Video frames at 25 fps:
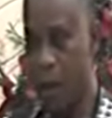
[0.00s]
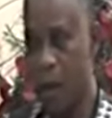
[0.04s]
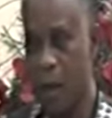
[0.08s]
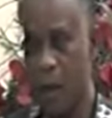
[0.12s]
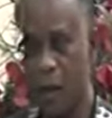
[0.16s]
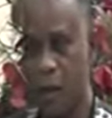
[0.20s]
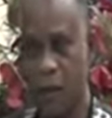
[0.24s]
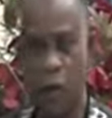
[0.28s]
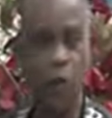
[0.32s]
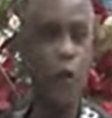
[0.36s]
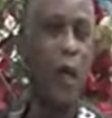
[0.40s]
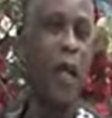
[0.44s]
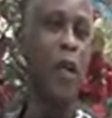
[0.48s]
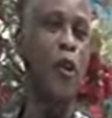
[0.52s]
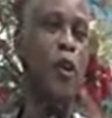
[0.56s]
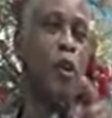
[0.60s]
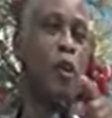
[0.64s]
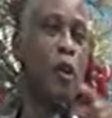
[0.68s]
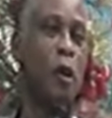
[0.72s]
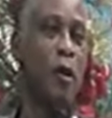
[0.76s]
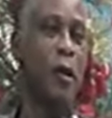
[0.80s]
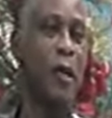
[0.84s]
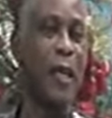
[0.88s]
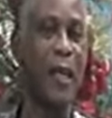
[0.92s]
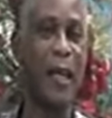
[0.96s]
student
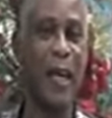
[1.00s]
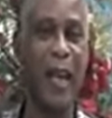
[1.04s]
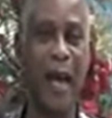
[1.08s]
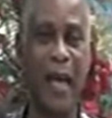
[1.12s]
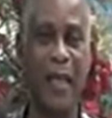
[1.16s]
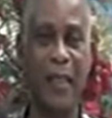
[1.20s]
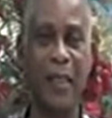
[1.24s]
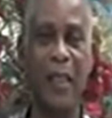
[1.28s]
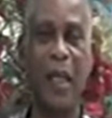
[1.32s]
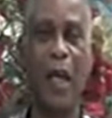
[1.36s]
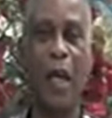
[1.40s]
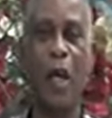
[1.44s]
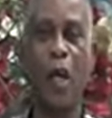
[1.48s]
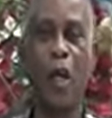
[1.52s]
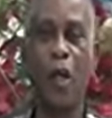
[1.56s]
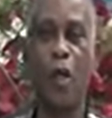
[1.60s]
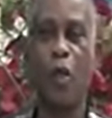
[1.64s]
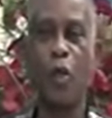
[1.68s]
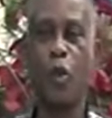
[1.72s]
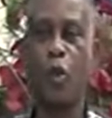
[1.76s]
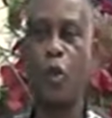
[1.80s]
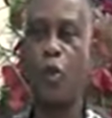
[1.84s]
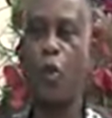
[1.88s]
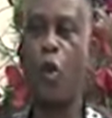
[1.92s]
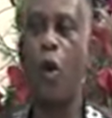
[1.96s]
union leaders,
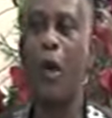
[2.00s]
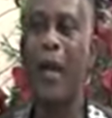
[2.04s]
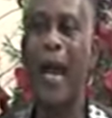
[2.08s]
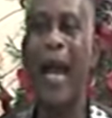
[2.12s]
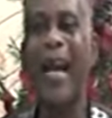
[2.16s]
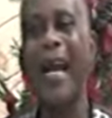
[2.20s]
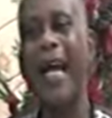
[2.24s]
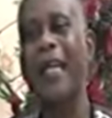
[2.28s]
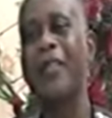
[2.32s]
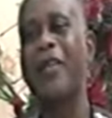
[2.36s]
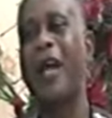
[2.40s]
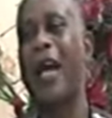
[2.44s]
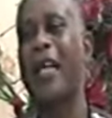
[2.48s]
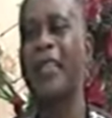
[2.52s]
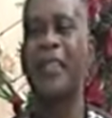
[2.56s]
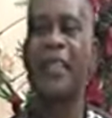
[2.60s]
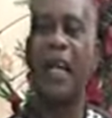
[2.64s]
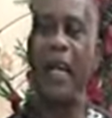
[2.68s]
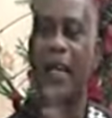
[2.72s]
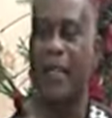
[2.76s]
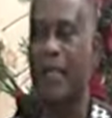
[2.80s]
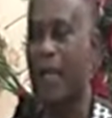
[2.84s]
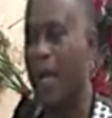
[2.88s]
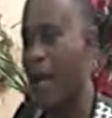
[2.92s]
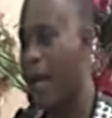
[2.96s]
to carry the
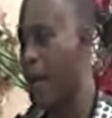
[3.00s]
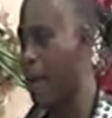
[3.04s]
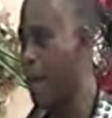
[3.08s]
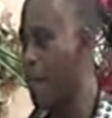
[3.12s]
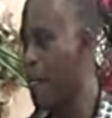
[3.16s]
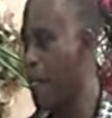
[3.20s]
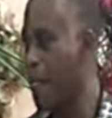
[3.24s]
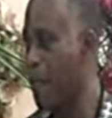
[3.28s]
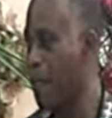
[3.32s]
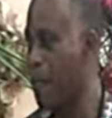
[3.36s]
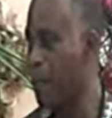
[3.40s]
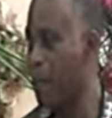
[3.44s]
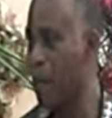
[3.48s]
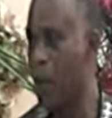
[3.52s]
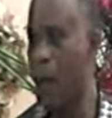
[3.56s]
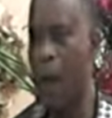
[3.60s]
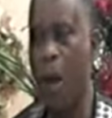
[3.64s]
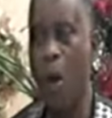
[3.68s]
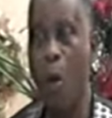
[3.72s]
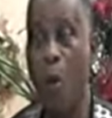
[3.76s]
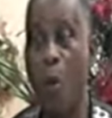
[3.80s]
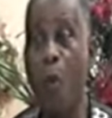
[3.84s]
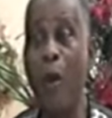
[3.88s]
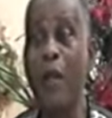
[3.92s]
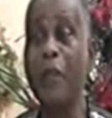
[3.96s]
agenda
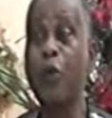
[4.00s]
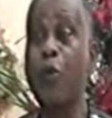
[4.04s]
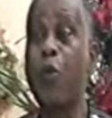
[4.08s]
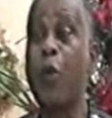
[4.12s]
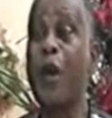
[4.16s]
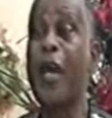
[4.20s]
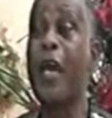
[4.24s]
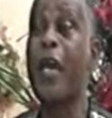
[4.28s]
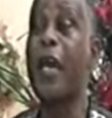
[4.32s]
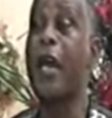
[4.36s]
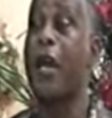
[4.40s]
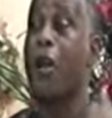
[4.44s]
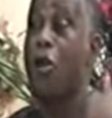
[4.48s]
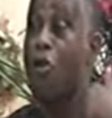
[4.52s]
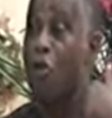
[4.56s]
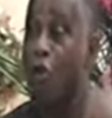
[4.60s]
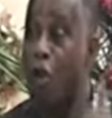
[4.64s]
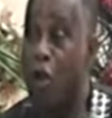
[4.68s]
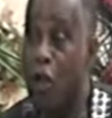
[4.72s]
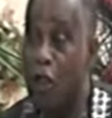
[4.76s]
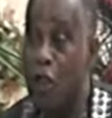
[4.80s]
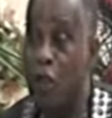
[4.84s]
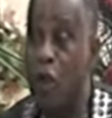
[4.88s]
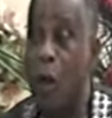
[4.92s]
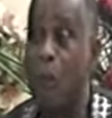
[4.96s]
which we
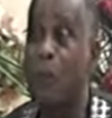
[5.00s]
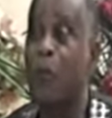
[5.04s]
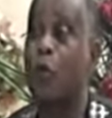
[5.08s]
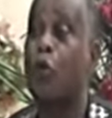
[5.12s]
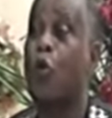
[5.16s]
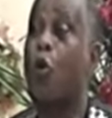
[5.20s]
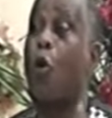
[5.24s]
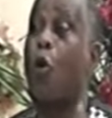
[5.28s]
rose up to